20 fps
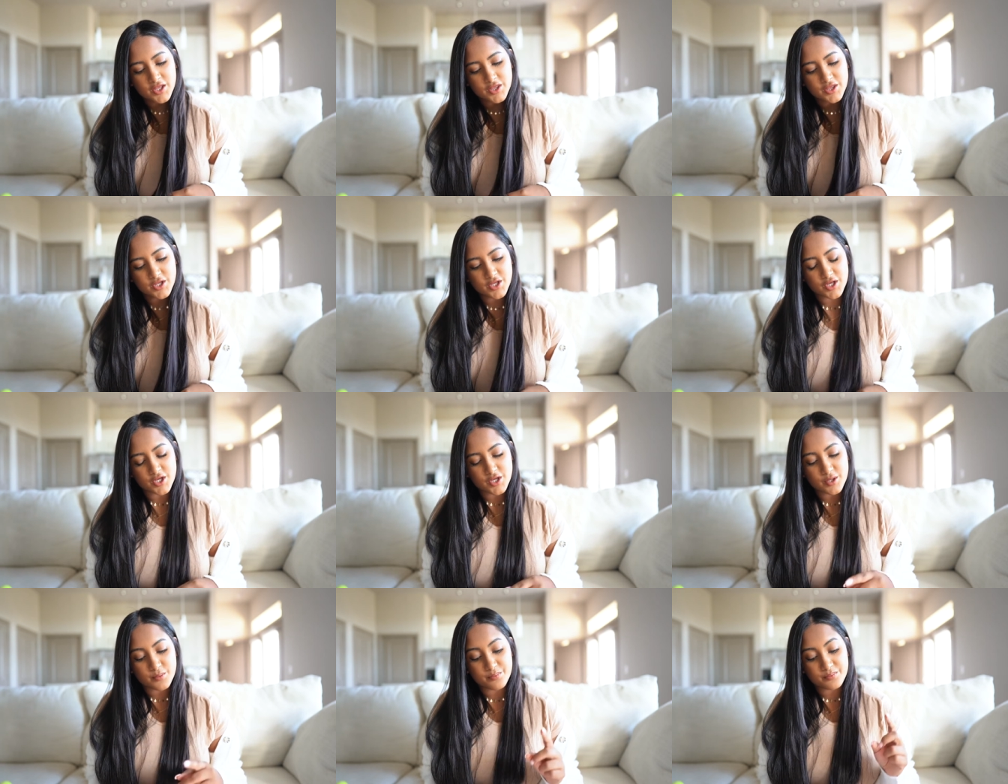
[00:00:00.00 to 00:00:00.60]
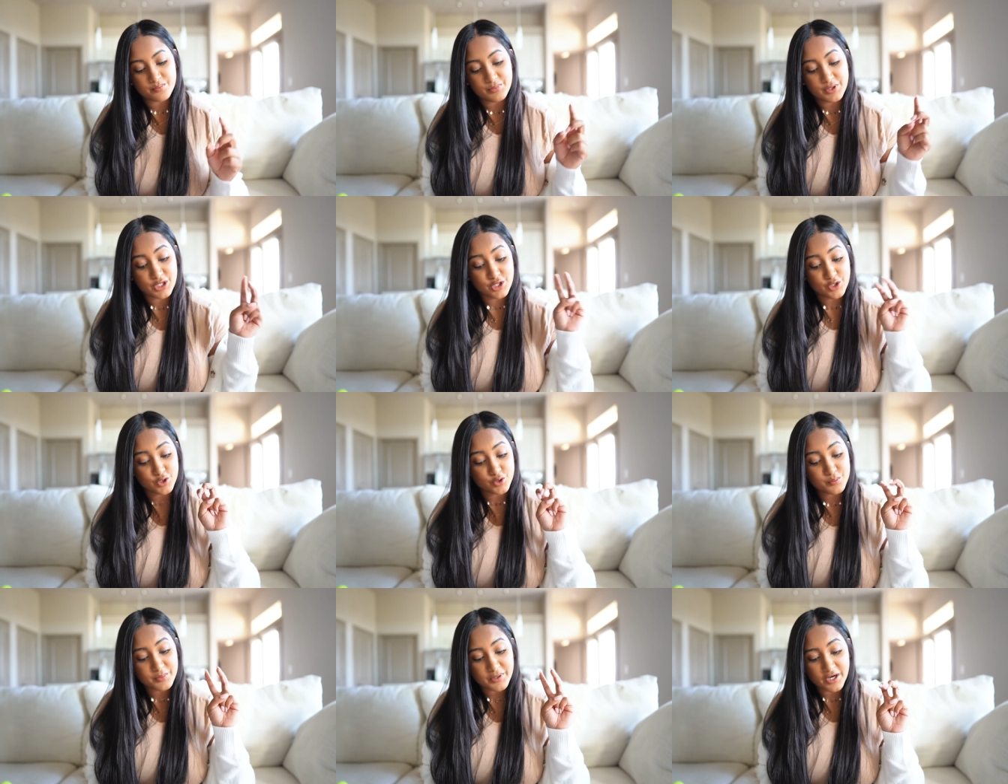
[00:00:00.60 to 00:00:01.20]
the
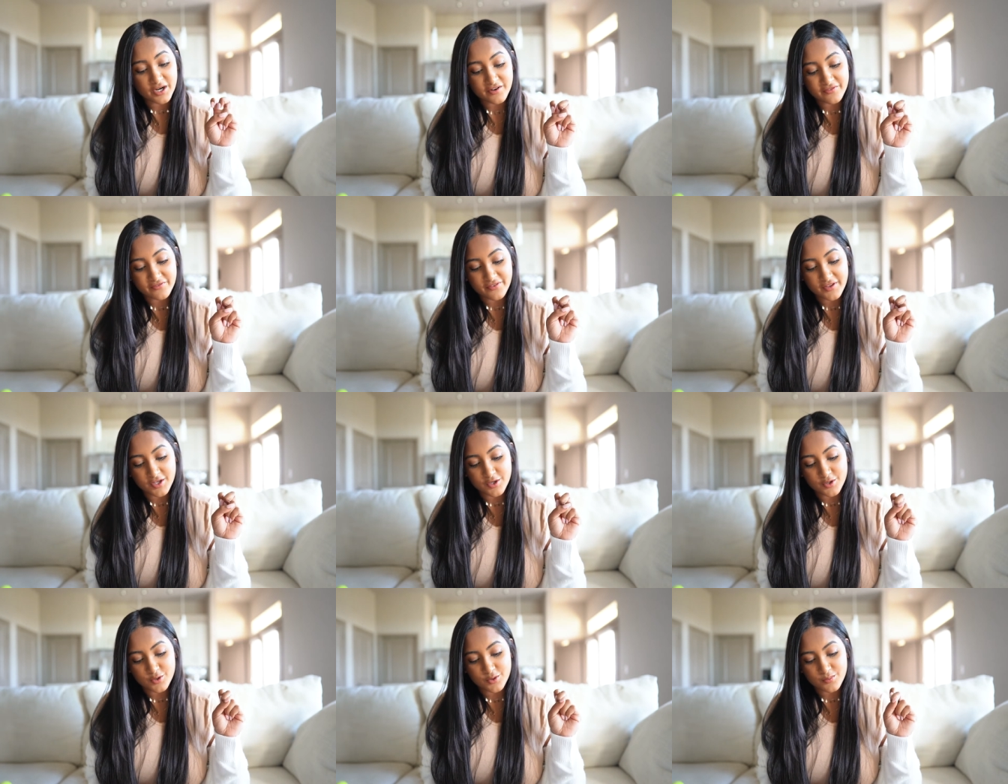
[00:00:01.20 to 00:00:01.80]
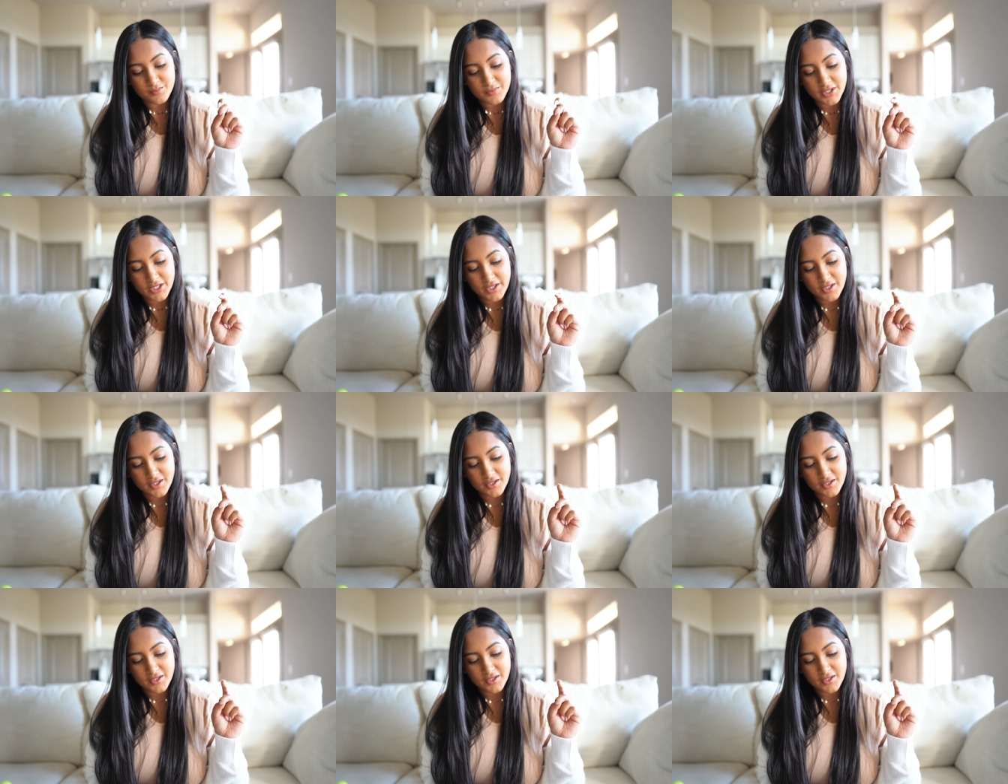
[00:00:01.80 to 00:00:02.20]
You perfume,